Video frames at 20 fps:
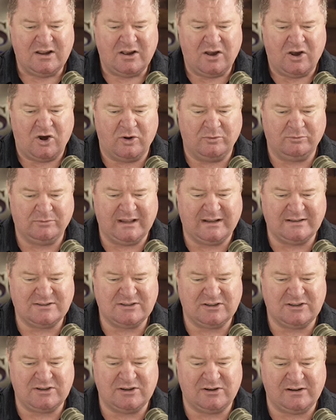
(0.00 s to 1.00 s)
Homeland
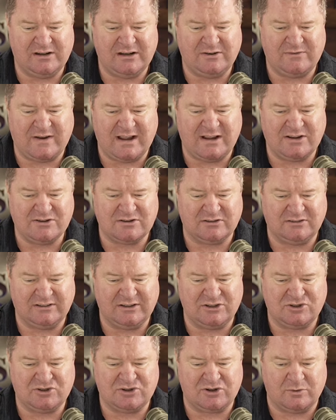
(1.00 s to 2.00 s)
Security Advisor
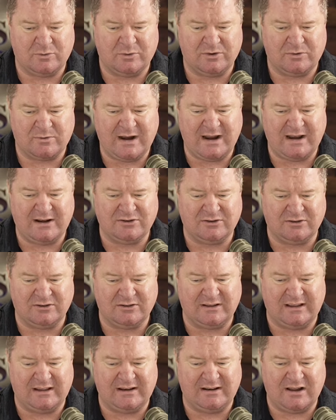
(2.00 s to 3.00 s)
Liz Sherwood
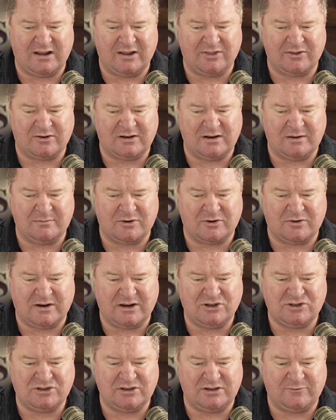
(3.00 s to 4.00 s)
Randall, and other
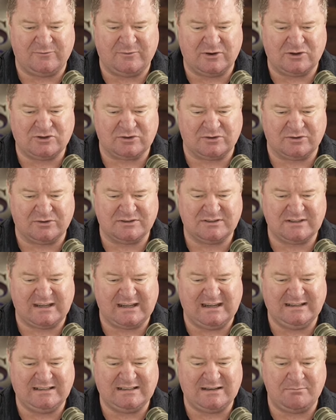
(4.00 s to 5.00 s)
immigration officials.
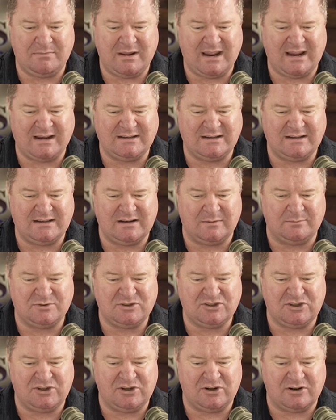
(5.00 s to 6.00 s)
He demanded
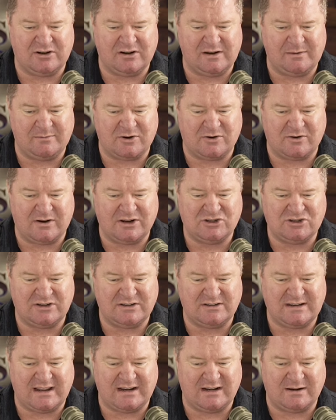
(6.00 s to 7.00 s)
obscure
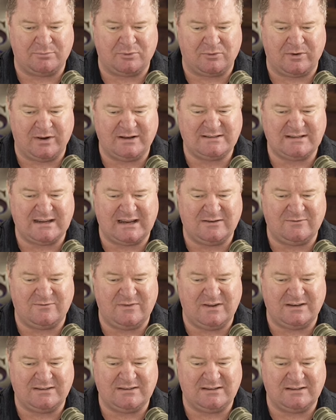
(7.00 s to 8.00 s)
immigration data points and
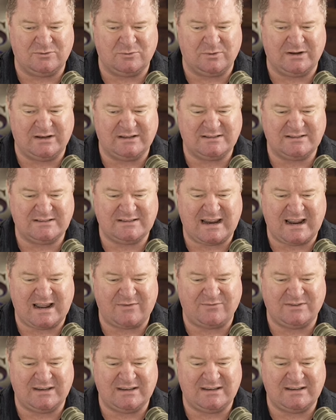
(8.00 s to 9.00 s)
vented when his
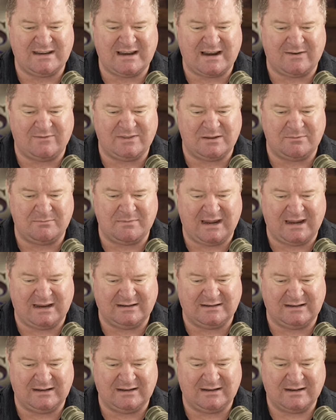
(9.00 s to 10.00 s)
staff didn't have them
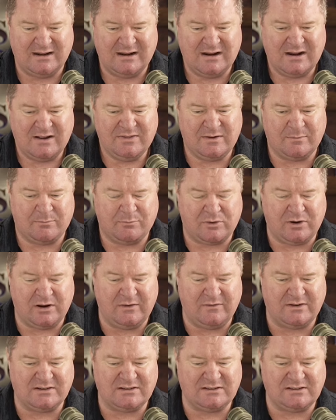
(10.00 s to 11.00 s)
handy. The
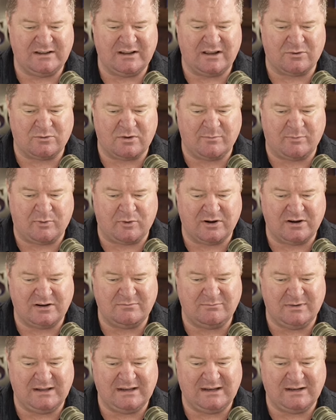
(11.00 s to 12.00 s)
previously
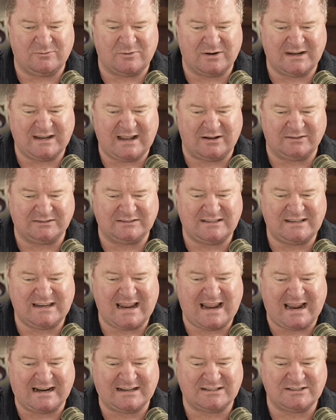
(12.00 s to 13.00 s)
unreported meeting, recounted to
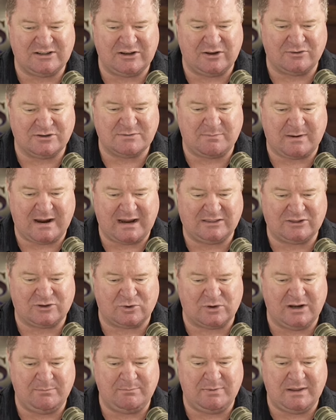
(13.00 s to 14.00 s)
Axios by
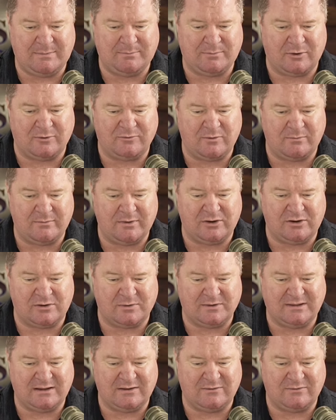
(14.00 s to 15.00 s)
three people familiar
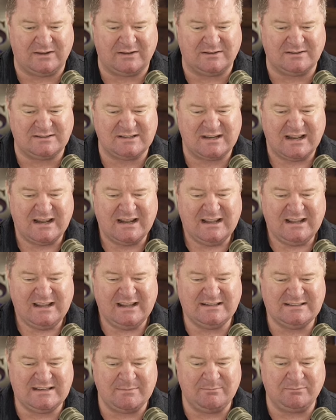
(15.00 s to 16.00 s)
with the events,
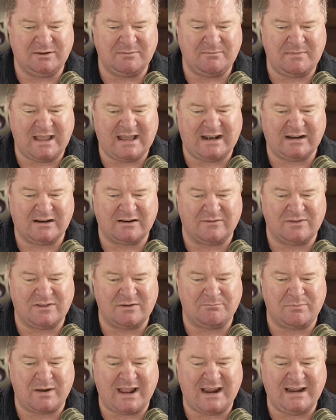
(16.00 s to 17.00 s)
is emblematic of the
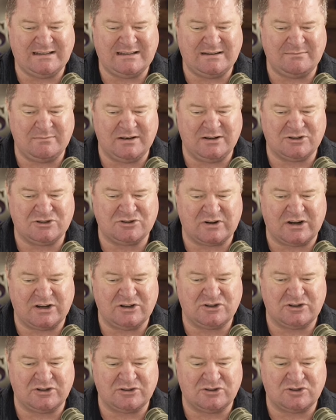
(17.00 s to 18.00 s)
Biden
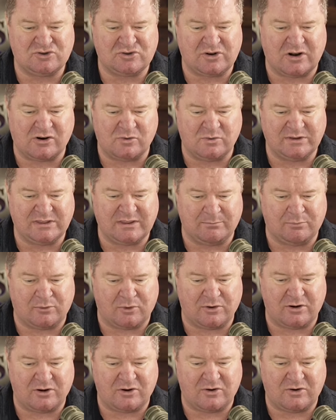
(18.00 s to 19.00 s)
administration's struggle with the
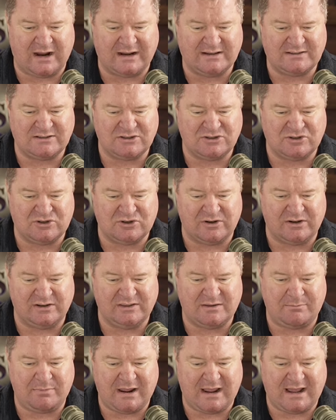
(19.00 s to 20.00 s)
border crisis during
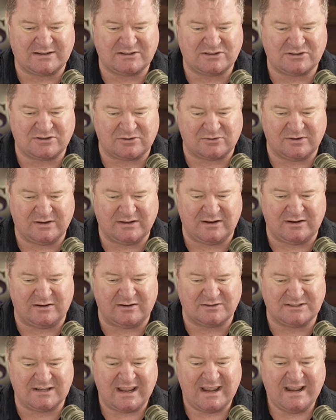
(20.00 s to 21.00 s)
the past 3
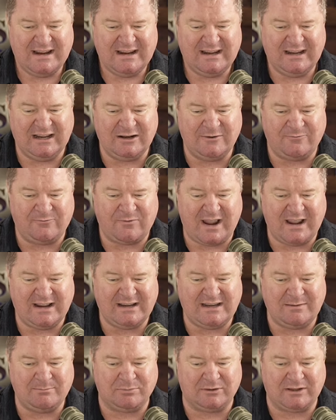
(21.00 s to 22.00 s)
years.
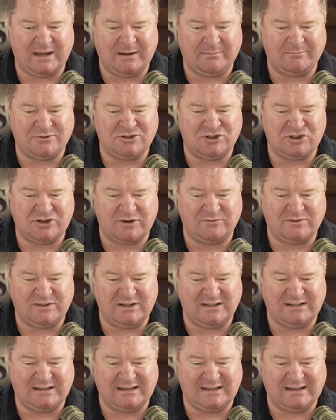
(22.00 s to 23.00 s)
Infighting, blame
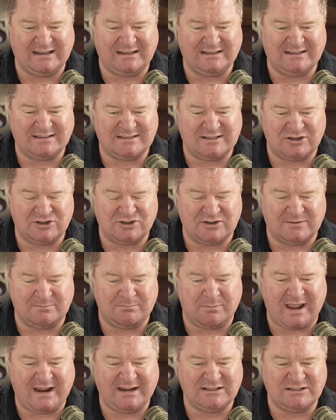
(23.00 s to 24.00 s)
shifting, and indecision.
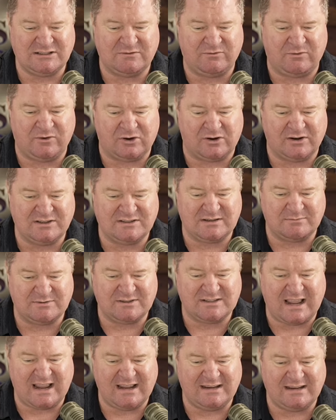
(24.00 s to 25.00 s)
Biden's fury
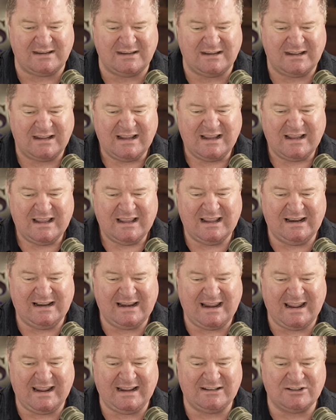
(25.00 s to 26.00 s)
subsided, and
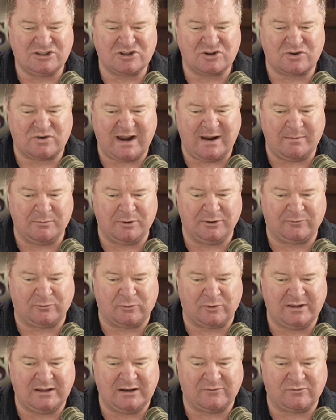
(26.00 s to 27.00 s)
aides scrambled
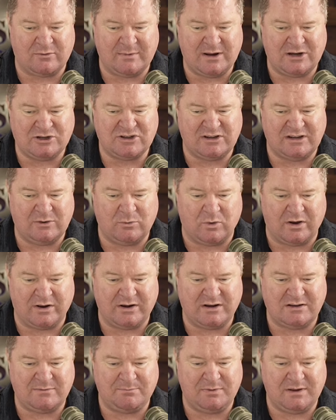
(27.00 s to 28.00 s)
for the information he
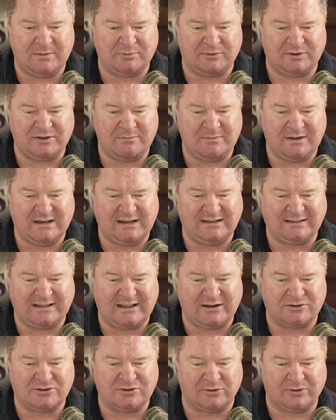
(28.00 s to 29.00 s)
wanted. People in the meeting
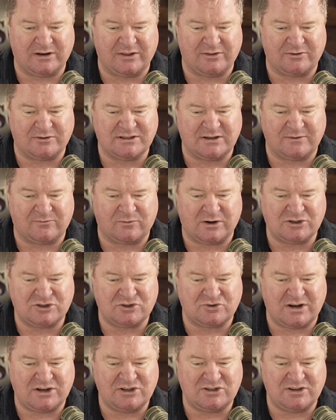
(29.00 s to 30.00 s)
later told others in
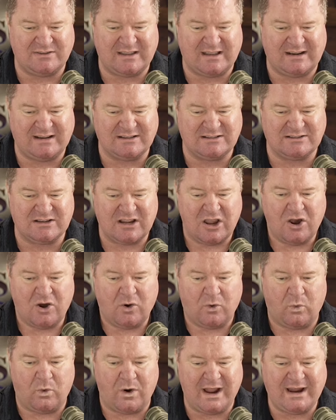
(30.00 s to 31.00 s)
frustration that his
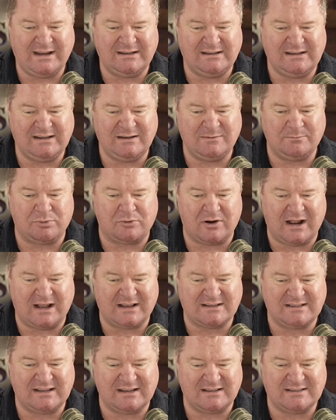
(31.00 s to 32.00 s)
winding
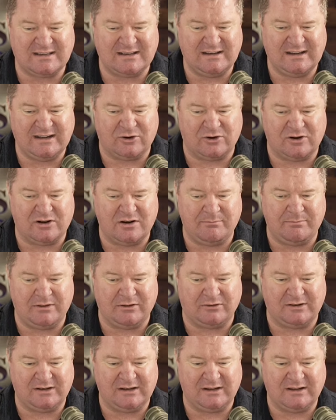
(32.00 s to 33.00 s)
process and
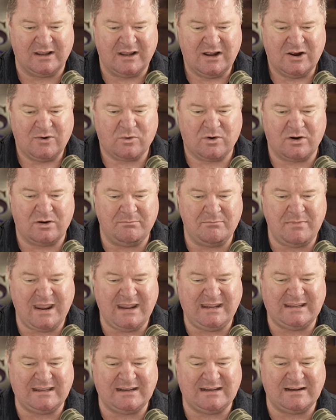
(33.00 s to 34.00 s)
irritability were
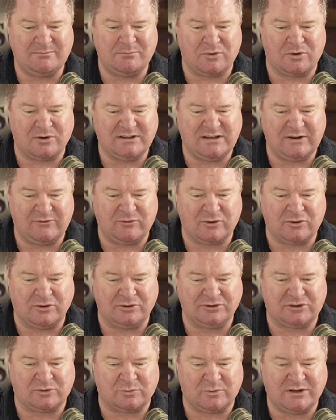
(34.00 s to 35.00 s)
making it more
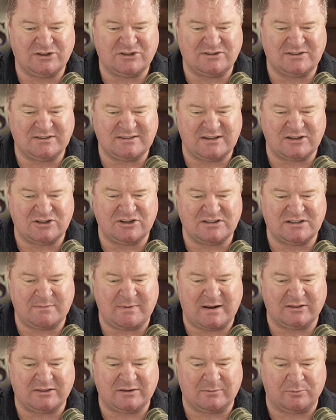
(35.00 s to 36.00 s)
difficult to reach decisions
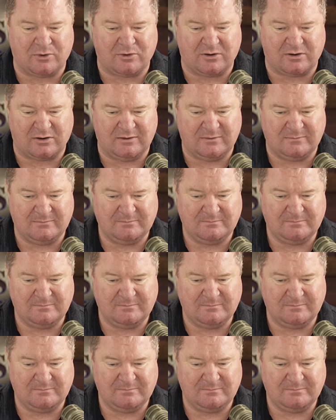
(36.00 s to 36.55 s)
about the border.